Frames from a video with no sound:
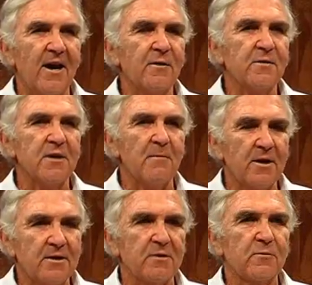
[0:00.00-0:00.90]
And of course they
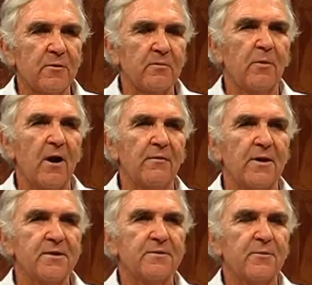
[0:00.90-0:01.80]
make such quick
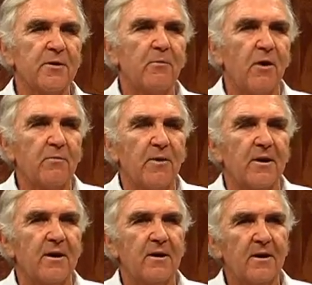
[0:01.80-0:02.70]
progress with the block
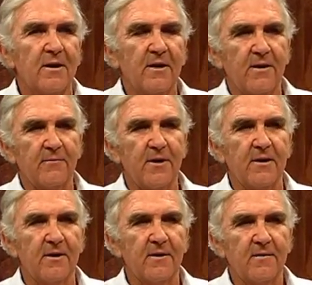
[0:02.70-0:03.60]
building we
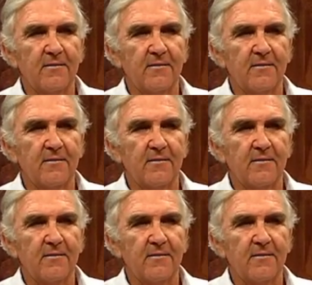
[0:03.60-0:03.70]
do.